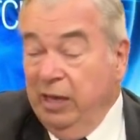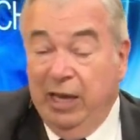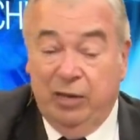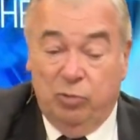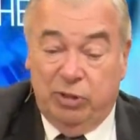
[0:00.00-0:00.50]

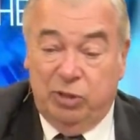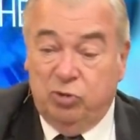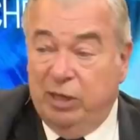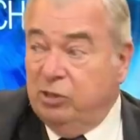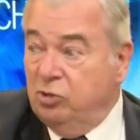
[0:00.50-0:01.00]
and what they
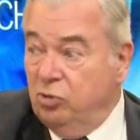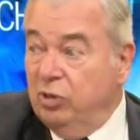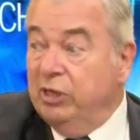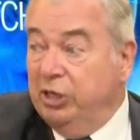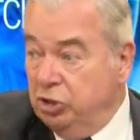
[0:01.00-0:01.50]
tried to do
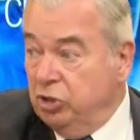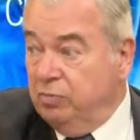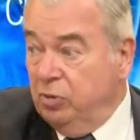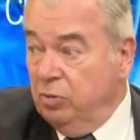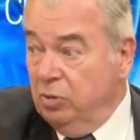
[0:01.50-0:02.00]
in
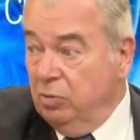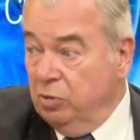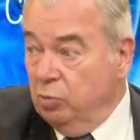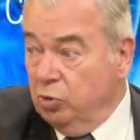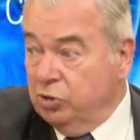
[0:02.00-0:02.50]
Egypt with
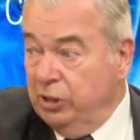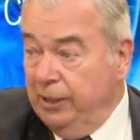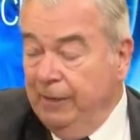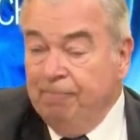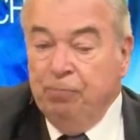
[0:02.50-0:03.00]
Morsi?
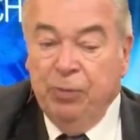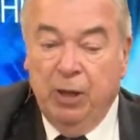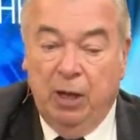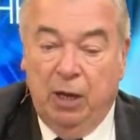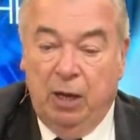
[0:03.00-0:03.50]

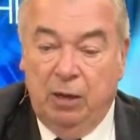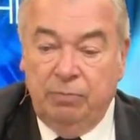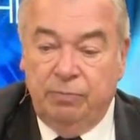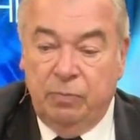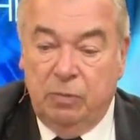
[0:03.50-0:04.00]

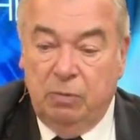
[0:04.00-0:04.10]
Um,